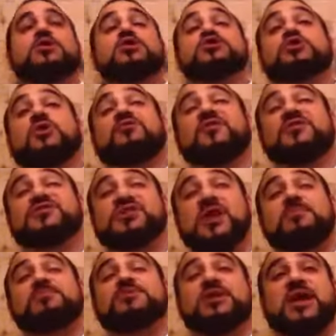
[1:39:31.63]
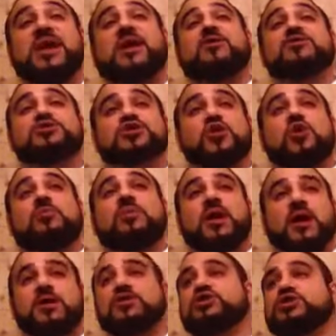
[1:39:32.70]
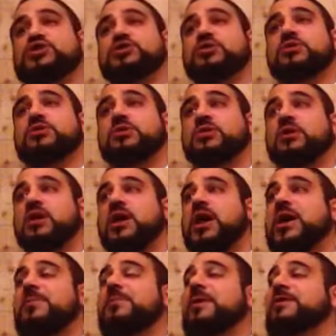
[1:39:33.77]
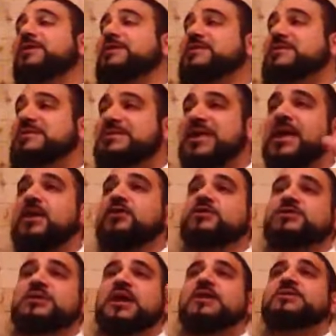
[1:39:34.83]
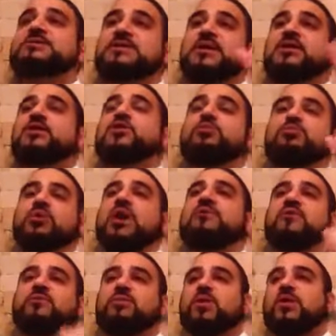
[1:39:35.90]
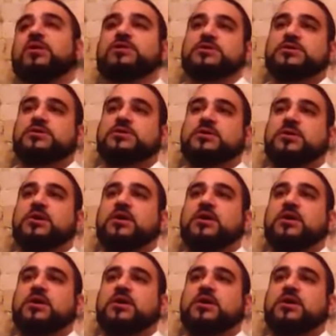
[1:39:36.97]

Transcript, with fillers: So if Hashem cares so much about the stairs not seeing your private parts,